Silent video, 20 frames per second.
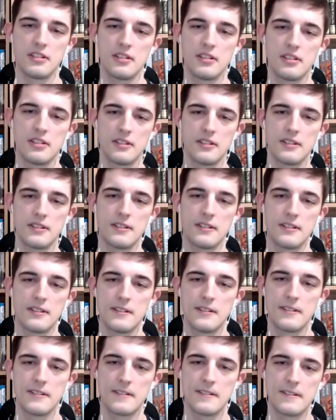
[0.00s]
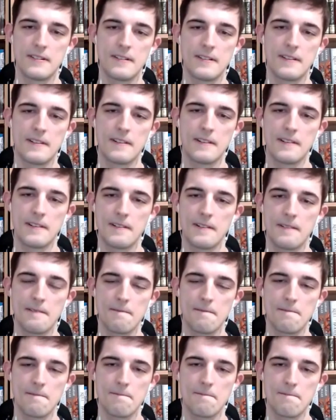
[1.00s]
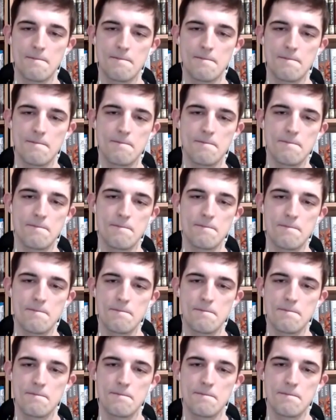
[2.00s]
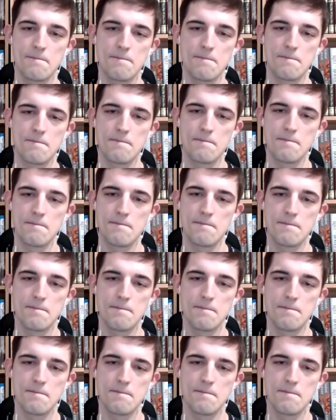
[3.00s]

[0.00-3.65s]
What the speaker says: No one is speaking in this clip.